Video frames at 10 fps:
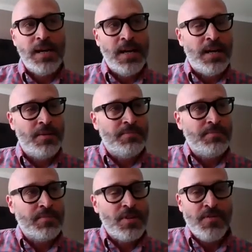
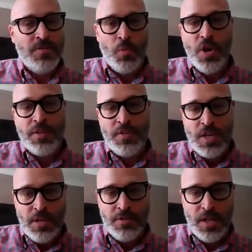the work that
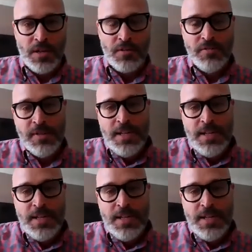you do,